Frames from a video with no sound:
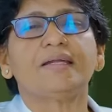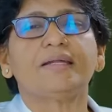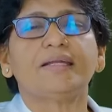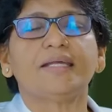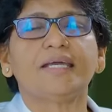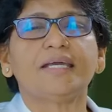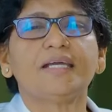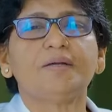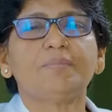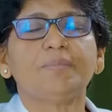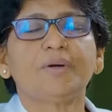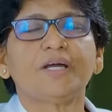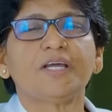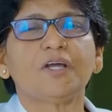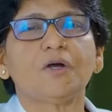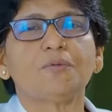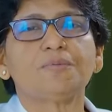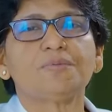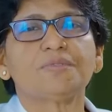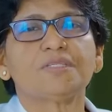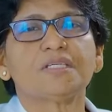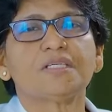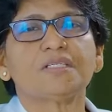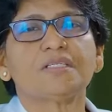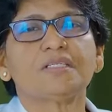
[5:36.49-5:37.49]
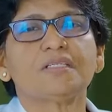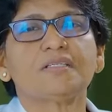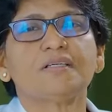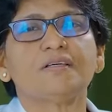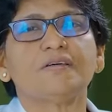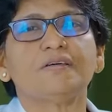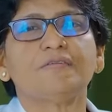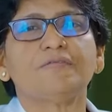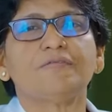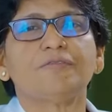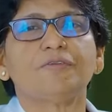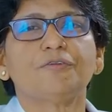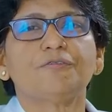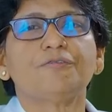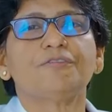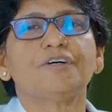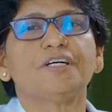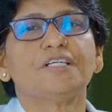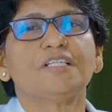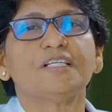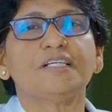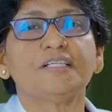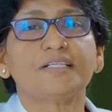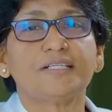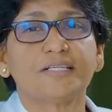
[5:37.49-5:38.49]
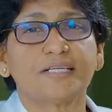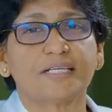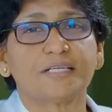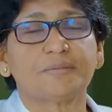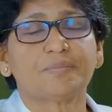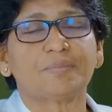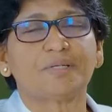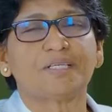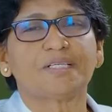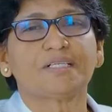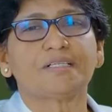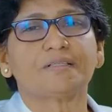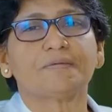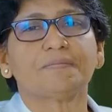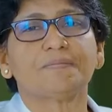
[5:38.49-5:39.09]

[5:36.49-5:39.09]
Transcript: take biopsies for further treatment.